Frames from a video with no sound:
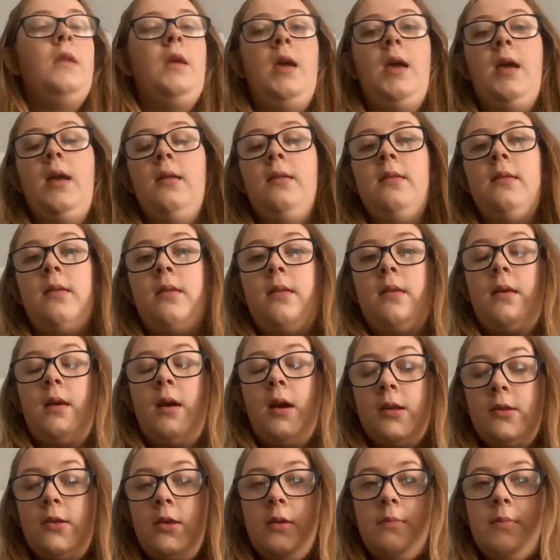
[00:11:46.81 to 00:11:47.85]
And
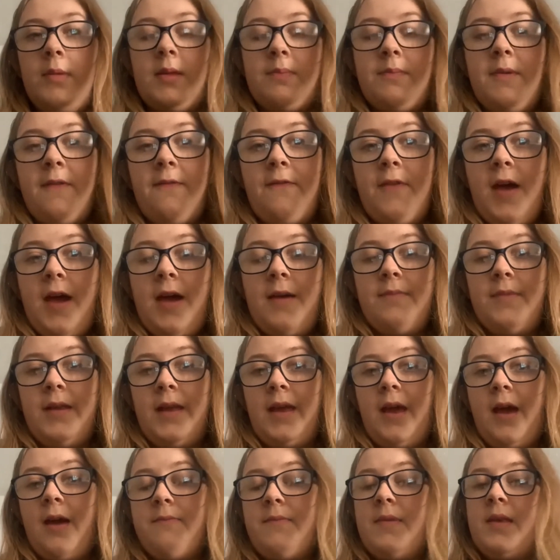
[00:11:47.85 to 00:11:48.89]
I do miss my
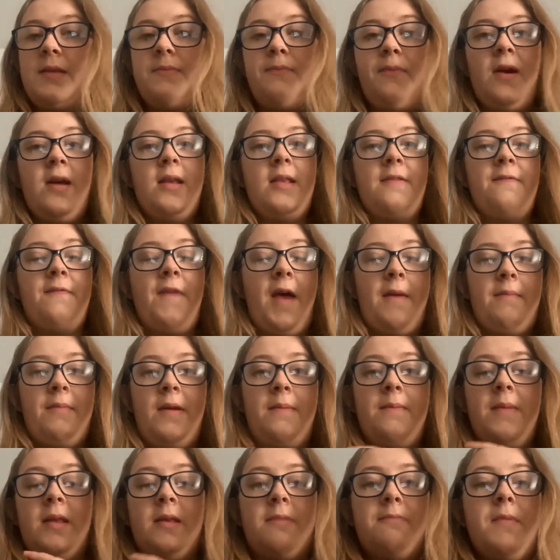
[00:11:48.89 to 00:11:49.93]
family. I miss Brett's family. I
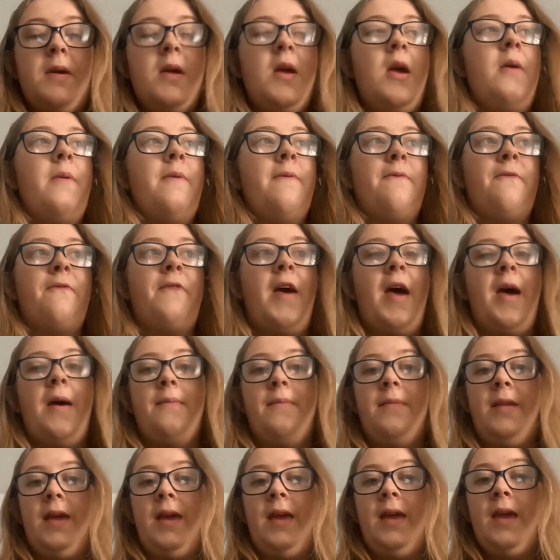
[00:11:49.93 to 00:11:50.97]
miss my own
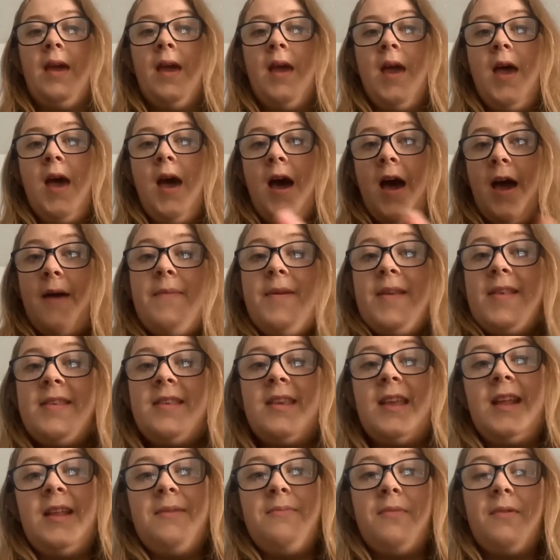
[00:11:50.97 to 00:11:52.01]
family. I miss
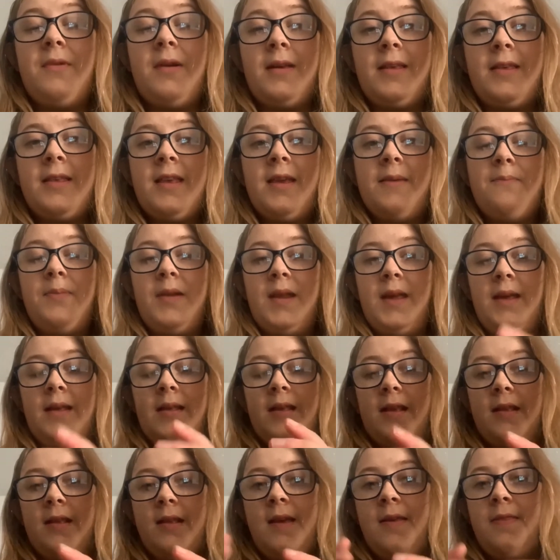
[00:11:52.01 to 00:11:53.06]
seeing my
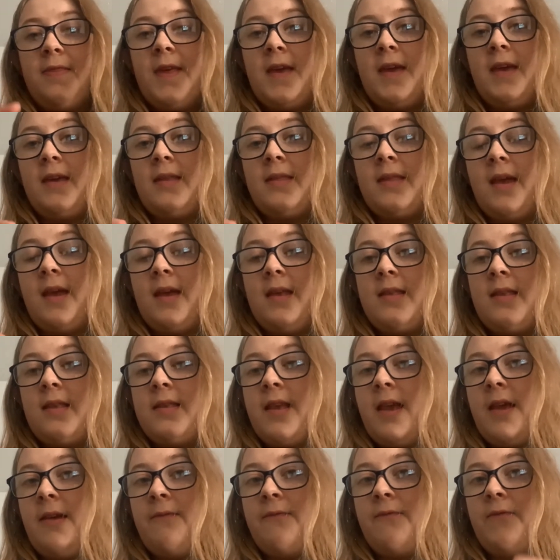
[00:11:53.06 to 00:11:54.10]
siblings. And I think that is the
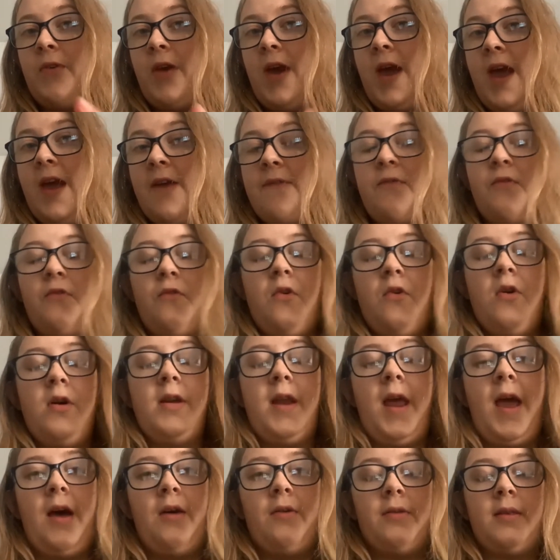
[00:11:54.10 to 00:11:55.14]
same for
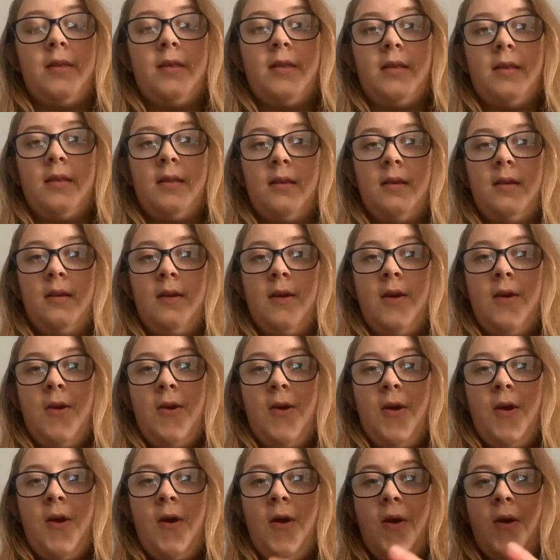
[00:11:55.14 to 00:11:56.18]
everyone else
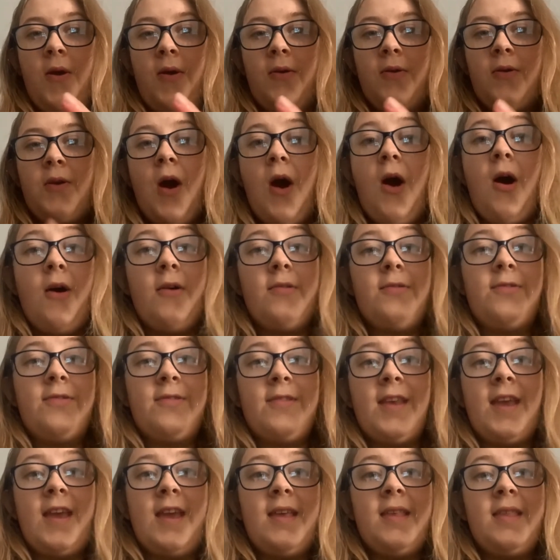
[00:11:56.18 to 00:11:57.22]
who can't
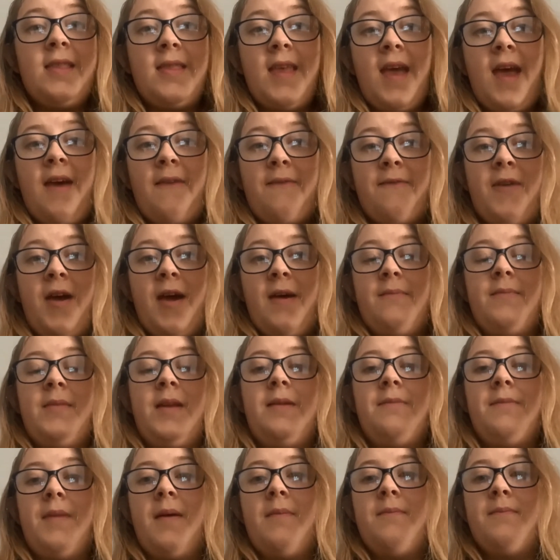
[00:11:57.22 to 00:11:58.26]
see their
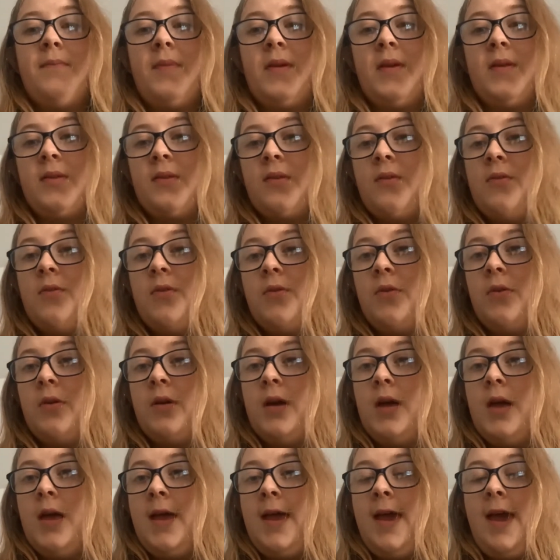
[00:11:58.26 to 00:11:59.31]
family members or
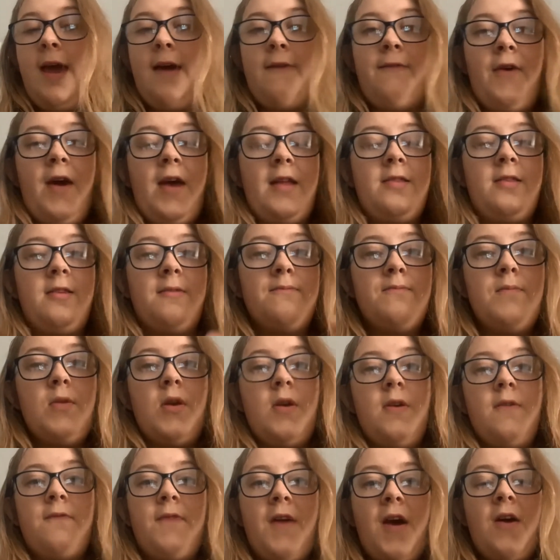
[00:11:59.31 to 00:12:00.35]
have had to
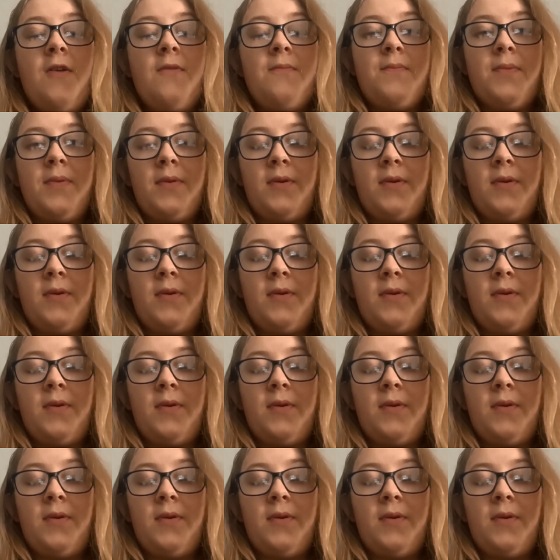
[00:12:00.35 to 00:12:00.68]
move out